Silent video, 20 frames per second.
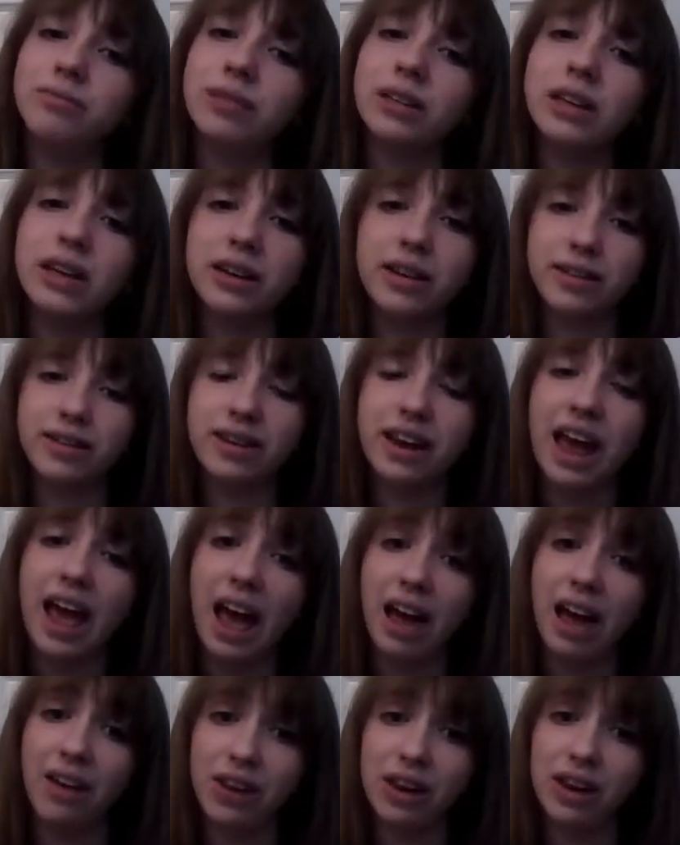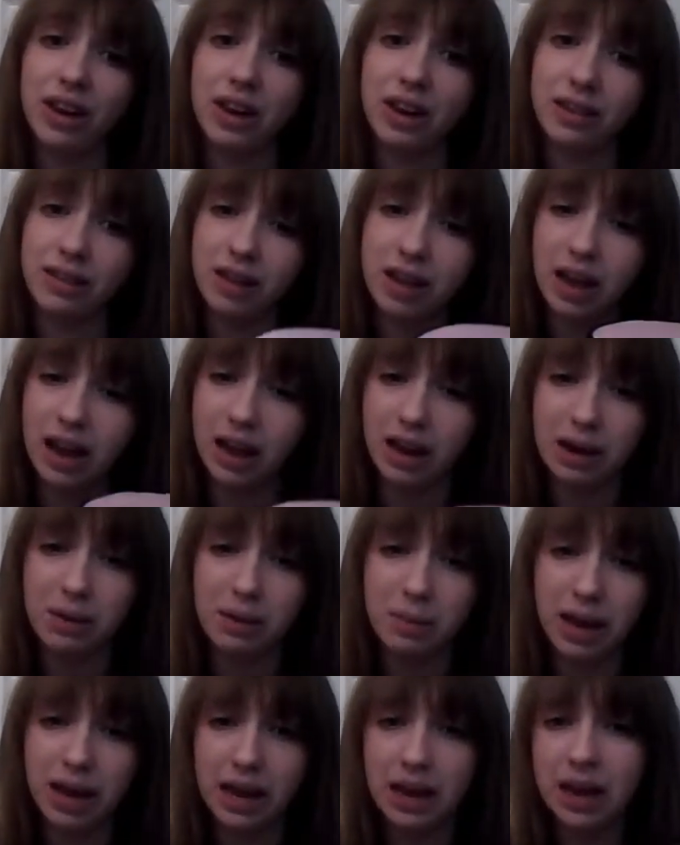He doesn't have it in the
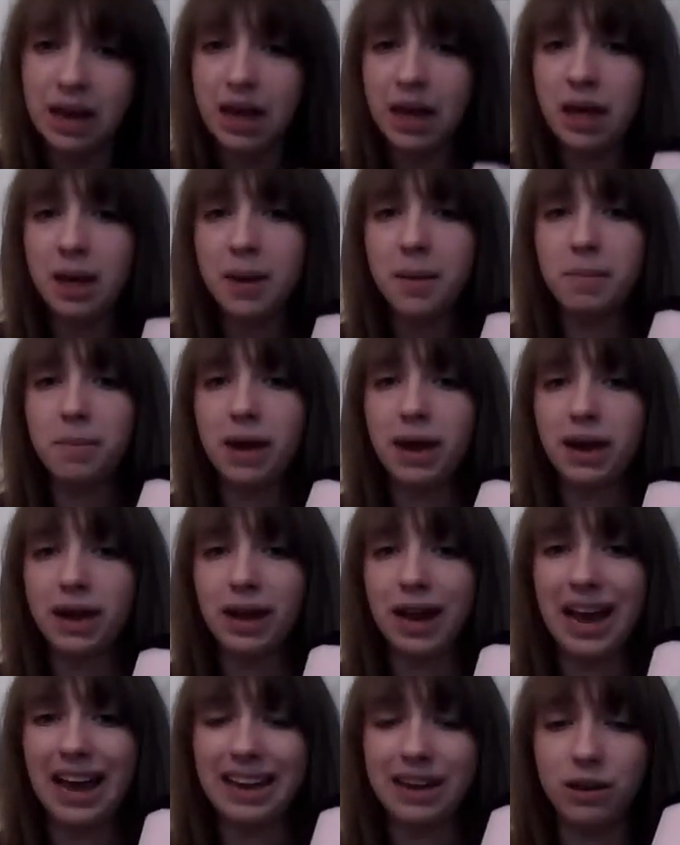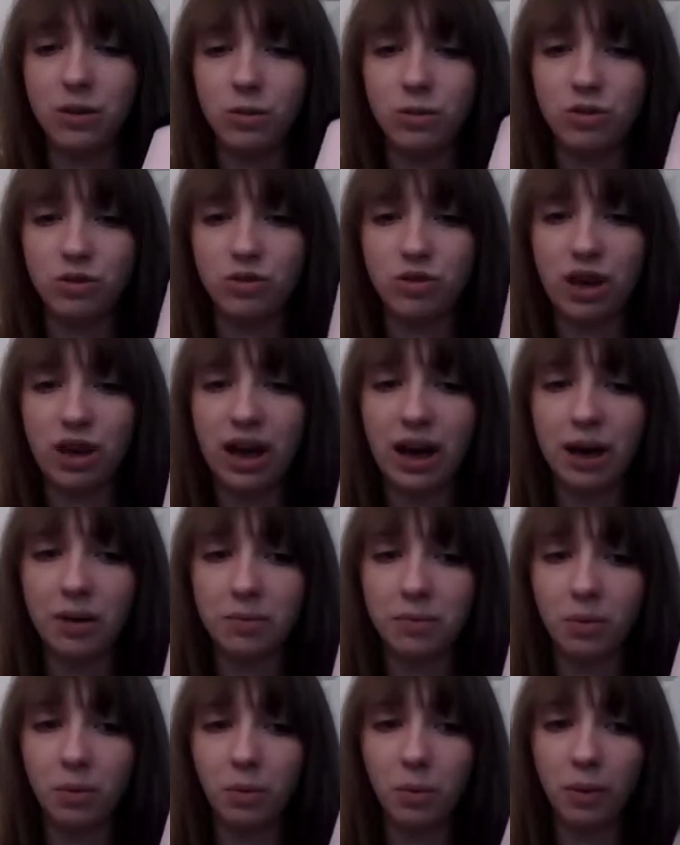anime, but I used
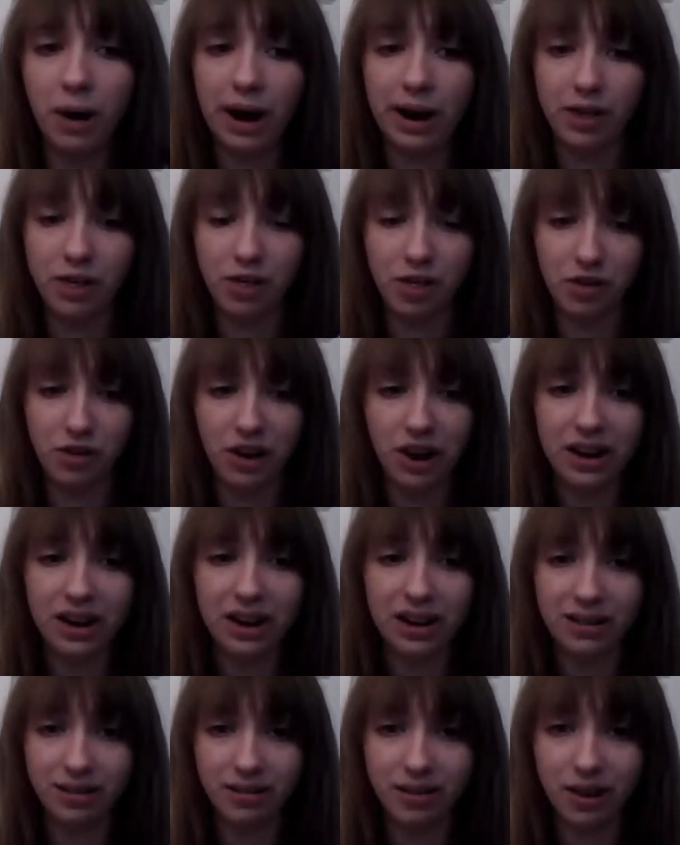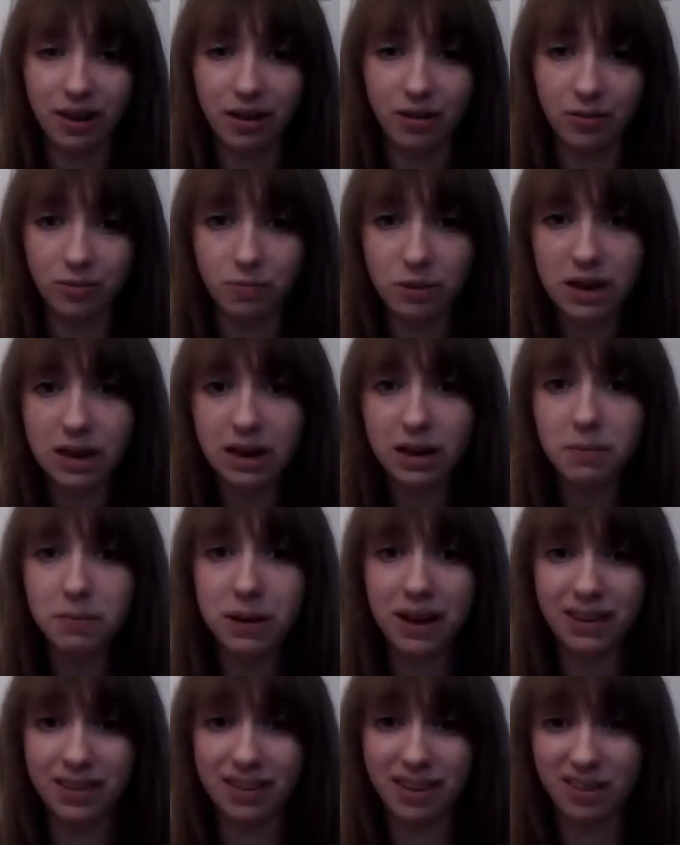white thread instead of pink
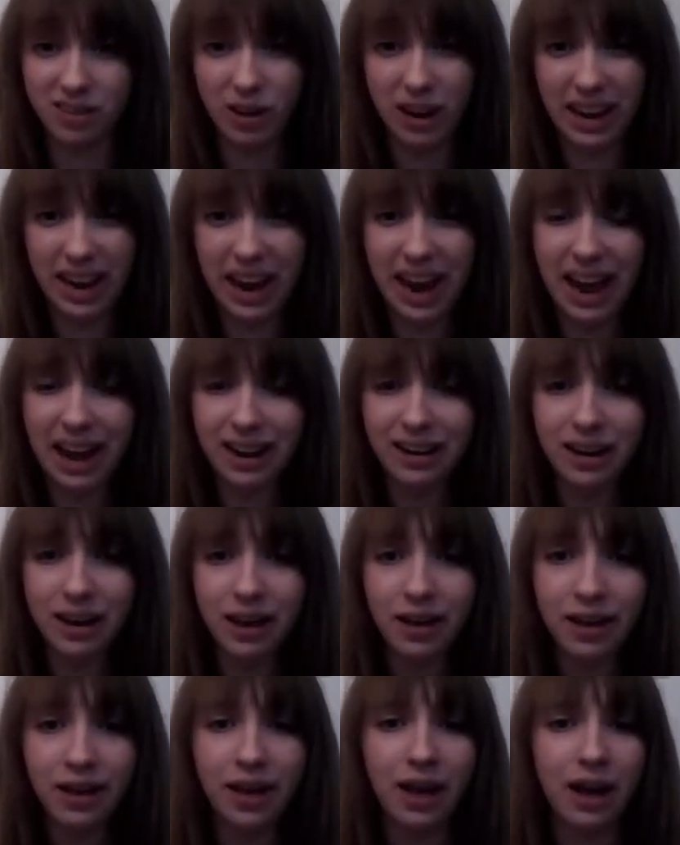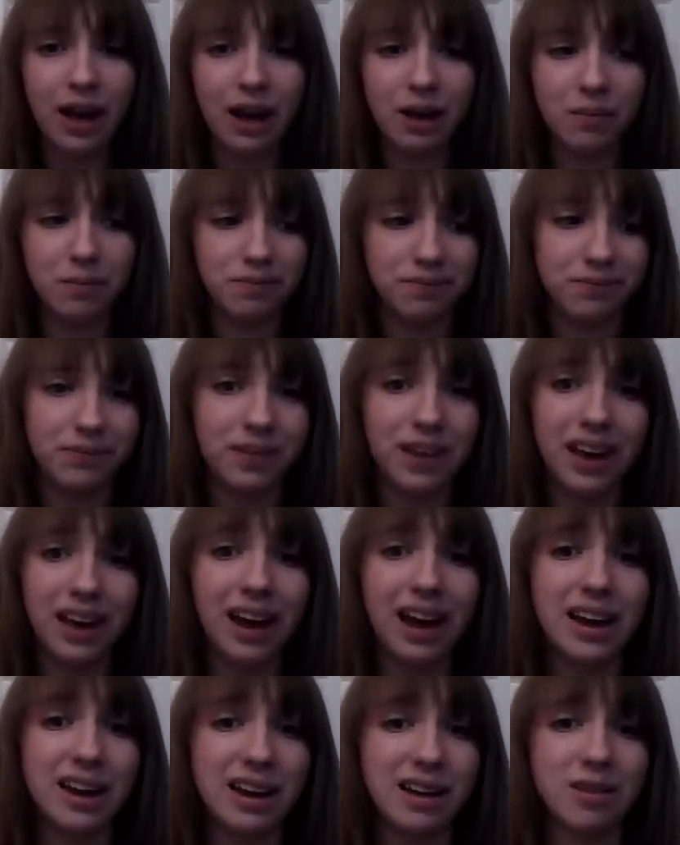because that's all I had. I
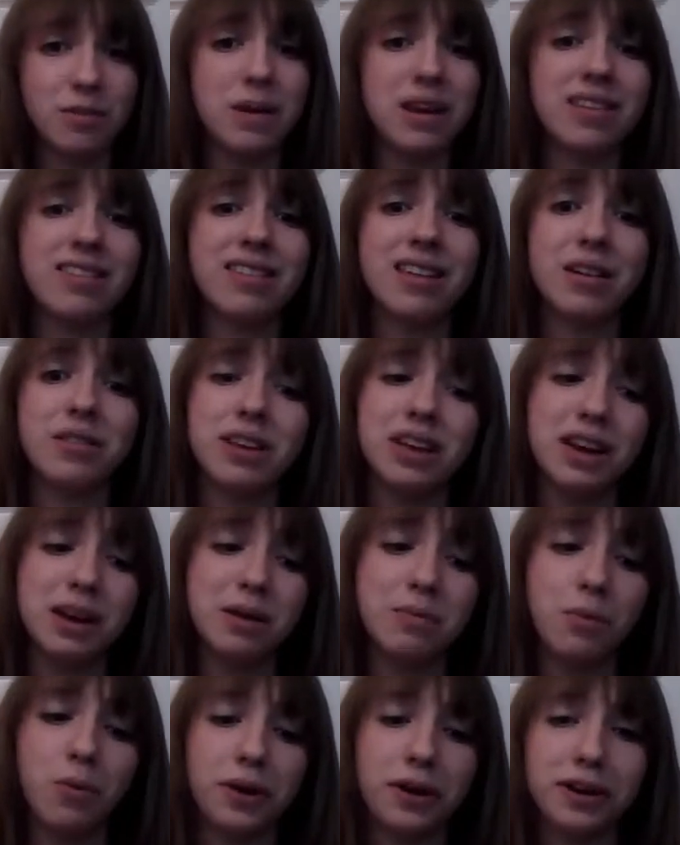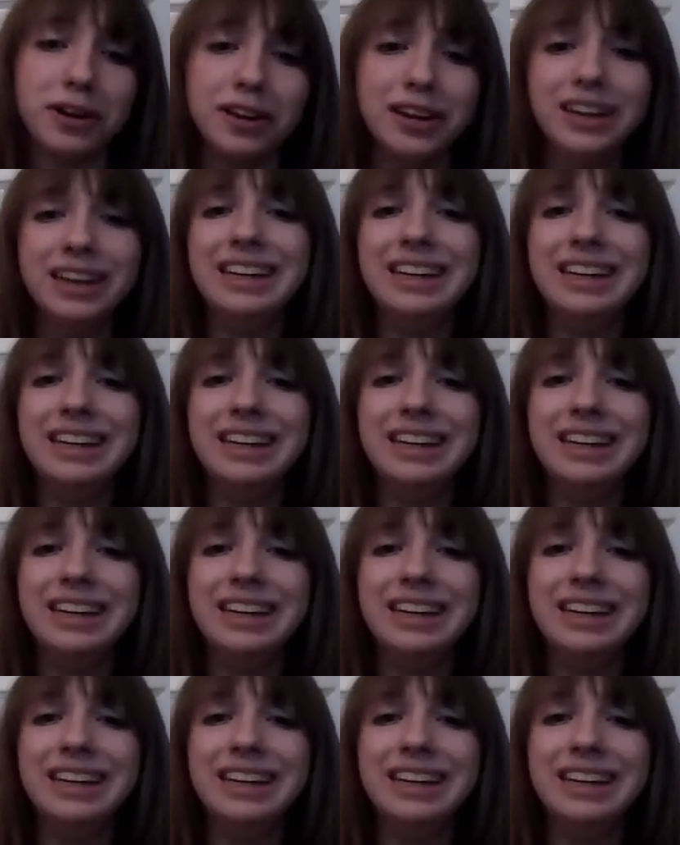kind of spaced out getting more.